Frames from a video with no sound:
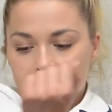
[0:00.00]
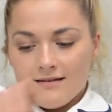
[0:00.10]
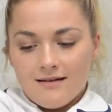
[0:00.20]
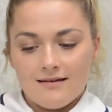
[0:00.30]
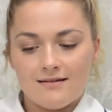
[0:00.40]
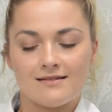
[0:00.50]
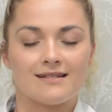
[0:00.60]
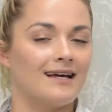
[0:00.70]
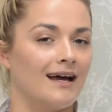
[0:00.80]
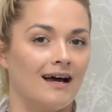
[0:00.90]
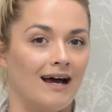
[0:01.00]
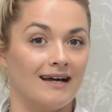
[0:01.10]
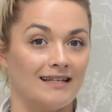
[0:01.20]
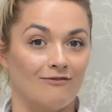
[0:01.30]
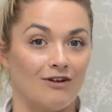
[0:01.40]
Good,
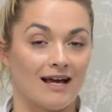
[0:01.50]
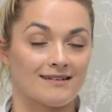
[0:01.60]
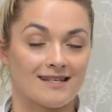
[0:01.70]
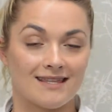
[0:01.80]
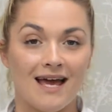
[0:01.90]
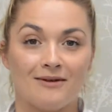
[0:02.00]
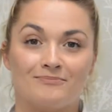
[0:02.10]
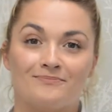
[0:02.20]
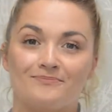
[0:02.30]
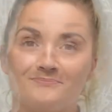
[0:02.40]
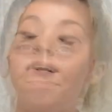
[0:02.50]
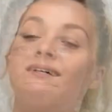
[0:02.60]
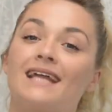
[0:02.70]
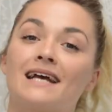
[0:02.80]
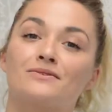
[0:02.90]
and then relaxing there.
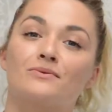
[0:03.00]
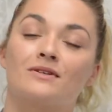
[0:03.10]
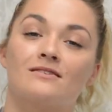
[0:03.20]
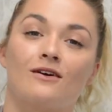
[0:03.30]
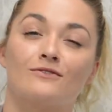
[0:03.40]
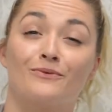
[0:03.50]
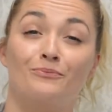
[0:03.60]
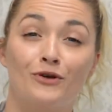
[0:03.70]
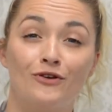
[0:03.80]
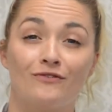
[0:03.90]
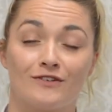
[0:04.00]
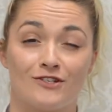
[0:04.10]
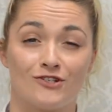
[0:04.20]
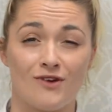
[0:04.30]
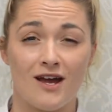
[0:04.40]
Next, we want to start to move and
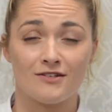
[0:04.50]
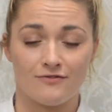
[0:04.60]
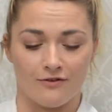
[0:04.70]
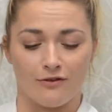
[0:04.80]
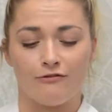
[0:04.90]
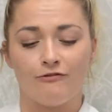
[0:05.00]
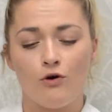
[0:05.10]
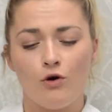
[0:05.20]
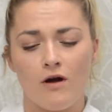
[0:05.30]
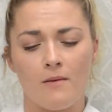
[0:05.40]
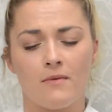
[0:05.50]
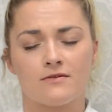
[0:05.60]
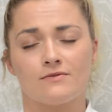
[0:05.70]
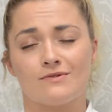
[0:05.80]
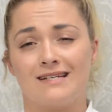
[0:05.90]
stretch through the forearm
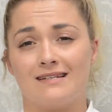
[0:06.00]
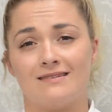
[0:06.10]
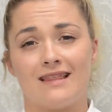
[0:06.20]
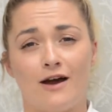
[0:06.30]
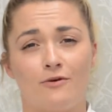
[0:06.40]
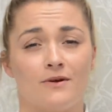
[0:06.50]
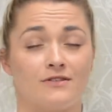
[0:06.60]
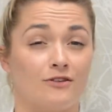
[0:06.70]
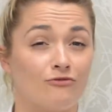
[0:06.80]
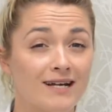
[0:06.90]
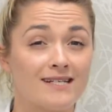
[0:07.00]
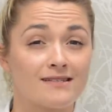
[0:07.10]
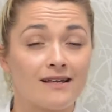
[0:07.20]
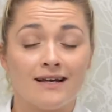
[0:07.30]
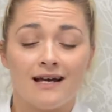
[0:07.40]
muscles and into the elbows and the
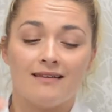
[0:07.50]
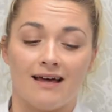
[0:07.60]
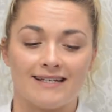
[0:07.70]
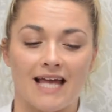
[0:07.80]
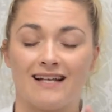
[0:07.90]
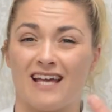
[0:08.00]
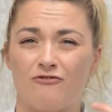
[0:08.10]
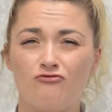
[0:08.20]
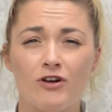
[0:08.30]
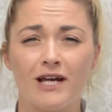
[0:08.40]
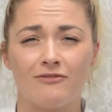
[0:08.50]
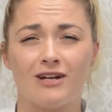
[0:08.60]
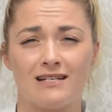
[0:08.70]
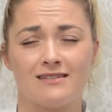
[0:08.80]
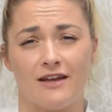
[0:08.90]
wrist that again get really,
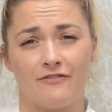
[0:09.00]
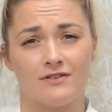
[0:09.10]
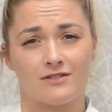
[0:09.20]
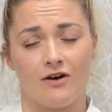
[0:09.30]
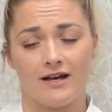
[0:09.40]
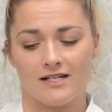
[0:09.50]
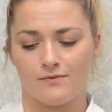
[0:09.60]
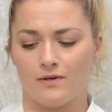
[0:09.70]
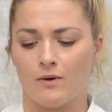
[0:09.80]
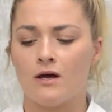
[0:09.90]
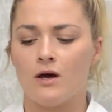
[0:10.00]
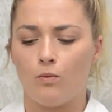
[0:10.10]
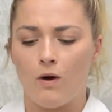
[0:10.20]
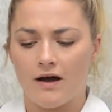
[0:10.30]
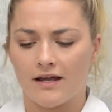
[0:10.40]
really stiff and tight as we're
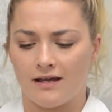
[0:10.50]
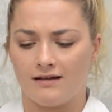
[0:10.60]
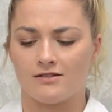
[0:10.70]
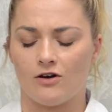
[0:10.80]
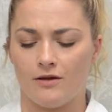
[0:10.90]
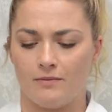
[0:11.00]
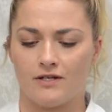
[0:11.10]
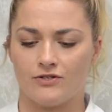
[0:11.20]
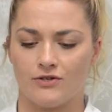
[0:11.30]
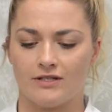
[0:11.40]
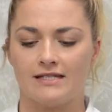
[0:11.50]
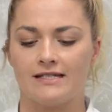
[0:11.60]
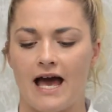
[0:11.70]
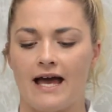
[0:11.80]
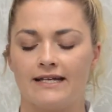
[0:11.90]
working and typing during the
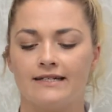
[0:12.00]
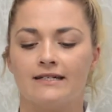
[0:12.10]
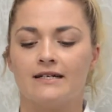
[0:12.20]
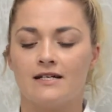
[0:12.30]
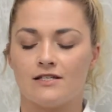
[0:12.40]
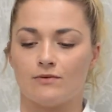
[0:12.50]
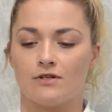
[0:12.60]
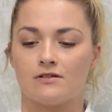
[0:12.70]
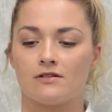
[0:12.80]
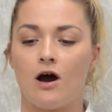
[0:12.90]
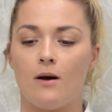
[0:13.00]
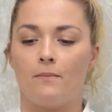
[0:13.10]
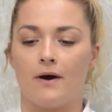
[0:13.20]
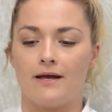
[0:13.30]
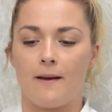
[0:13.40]
day. So you want to start
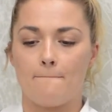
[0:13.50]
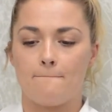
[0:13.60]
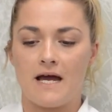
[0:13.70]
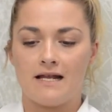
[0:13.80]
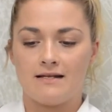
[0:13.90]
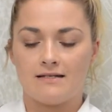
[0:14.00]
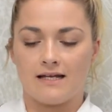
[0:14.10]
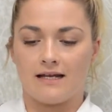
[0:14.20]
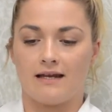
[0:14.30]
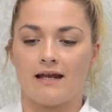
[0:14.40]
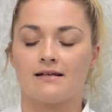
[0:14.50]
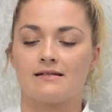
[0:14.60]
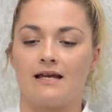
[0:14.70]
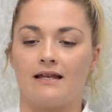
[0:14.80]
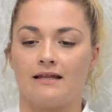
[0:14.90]
by bending and
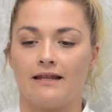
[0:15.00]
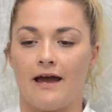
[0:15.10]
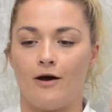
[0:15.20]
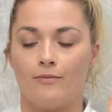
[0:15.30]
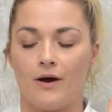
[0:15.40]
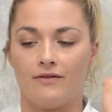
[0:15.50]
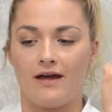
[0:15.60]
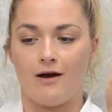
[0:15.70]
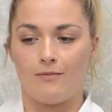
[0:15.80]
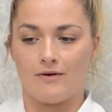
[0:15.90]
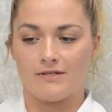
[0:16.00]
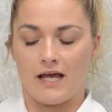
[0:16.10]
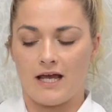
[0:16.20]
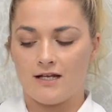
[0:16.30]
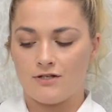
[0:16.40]
extending the elbow. The elbow is a
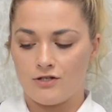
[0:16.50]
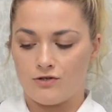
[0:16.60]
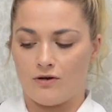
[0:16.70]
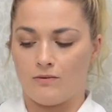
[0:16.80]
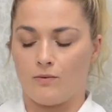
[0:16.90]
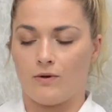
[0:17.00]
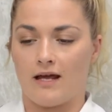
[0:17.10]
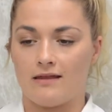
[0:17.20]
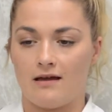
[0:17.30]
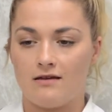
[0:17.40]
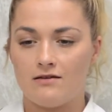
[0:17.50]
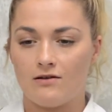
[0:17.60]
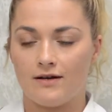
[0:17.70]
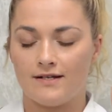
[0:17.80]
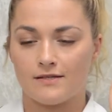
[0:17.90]
hinge joint. We want to get that
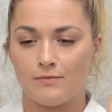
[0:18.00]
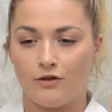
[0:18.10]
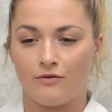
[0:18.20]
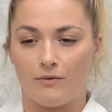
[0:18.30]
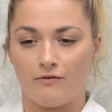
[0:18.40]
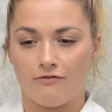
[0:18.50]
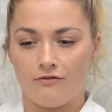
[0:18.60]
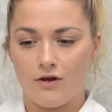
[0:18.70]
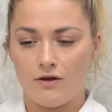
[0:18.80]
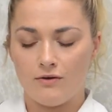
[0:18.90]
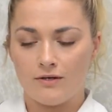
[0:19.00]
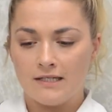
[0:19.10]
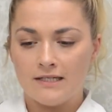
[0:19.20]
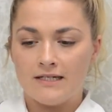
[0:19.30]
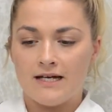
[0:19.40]
nice movement through,
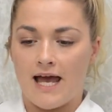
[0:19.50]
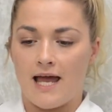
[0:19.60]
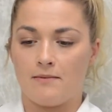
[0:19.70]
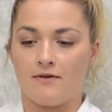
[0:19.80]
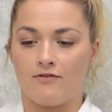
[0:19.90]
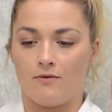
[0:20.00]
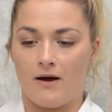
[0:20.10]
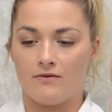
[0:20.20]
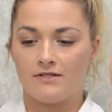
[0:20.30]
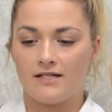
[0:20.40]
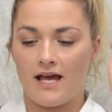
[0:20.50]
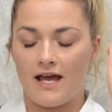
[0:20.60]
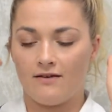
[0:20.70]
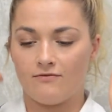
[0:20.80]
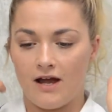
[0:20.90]
aiming for about
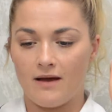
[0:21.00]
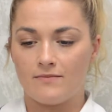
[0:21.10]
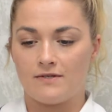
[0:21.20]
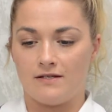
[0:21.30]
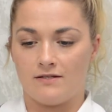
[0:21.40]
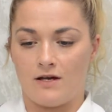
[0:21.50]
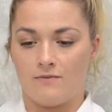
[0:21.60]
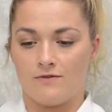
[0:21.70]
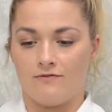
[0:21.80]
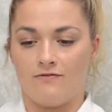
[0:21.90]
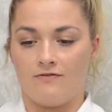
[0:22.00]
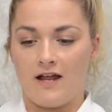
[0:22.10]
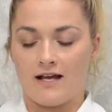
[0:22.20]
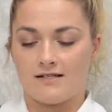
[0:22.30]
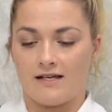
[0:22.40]
10 reps in terms of
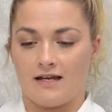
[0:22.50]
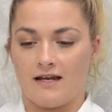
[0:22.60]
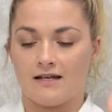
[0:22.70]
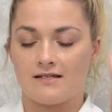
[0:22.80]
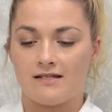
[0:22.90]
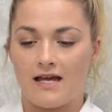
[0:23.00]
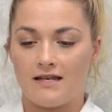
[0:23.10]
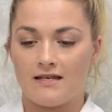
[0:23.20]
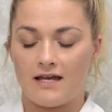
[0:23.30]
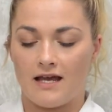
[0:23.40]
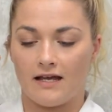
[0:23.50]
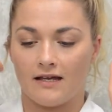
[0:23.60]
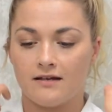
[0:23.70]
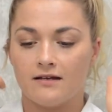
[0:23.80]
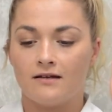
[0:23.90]
flexing and extending,